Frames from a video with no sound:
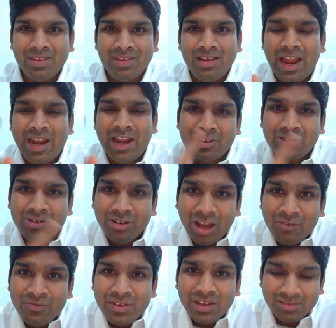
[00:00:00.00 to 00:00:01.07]
And
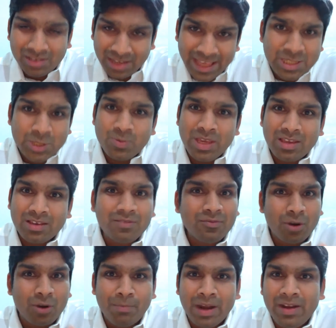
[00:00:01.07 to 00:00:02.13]
now next week,
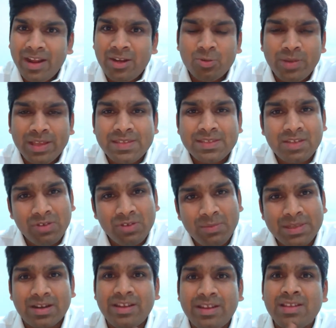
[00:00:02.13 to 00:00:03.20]
from Monday to Wednesday, we'll be
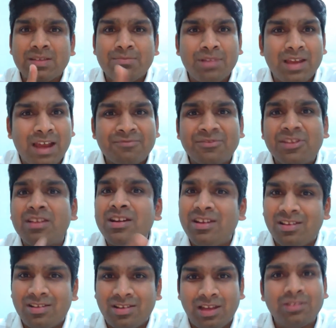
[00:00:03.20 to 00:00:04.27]
studying some graph
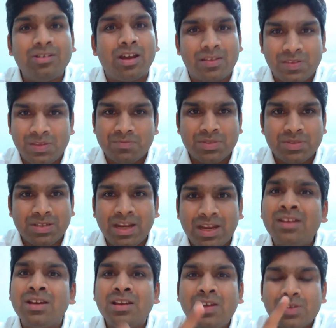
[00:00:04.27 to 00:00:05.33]
theoretic algorithms, right?
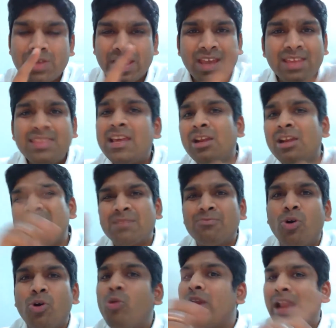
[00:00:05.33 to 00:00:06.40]
So again, there will be some
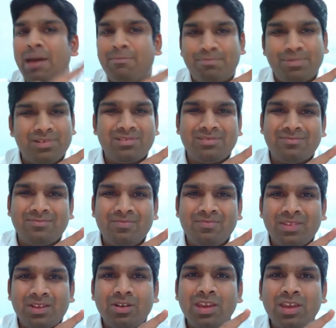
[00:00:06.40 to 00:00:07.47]
overlap,
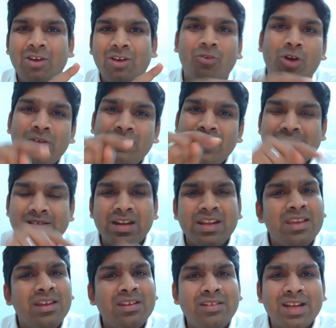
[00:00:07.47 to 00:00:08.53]
okay, of what we are
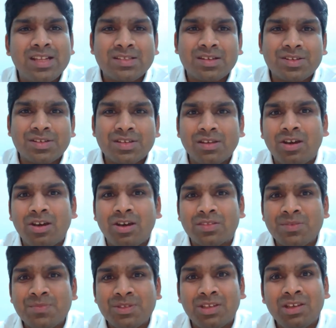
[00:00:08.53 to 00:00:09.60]
studying in data structures
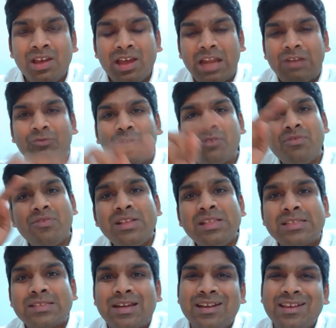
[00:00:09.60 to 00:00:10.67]
algorithms and what we will
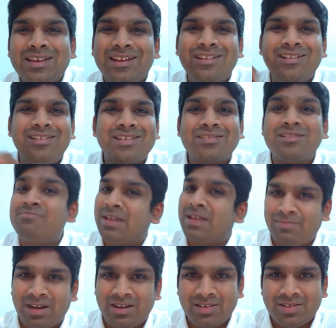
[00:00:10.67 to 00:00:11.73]
study in discrete
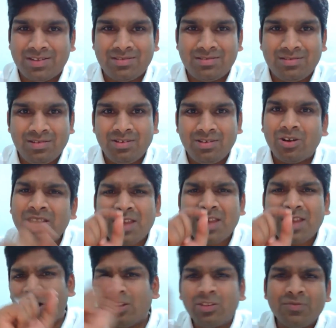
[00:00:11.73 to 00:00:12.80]
mathematics. Okay, there
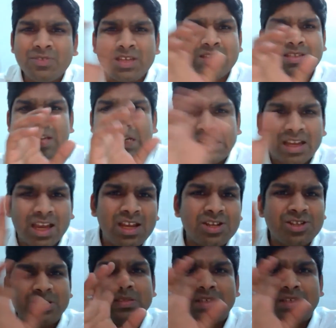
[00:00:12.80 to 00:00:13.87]
are all of these
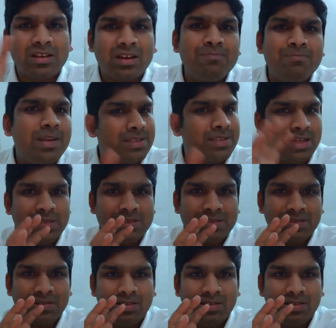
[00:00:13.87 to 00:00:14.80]
interconnections in computer science,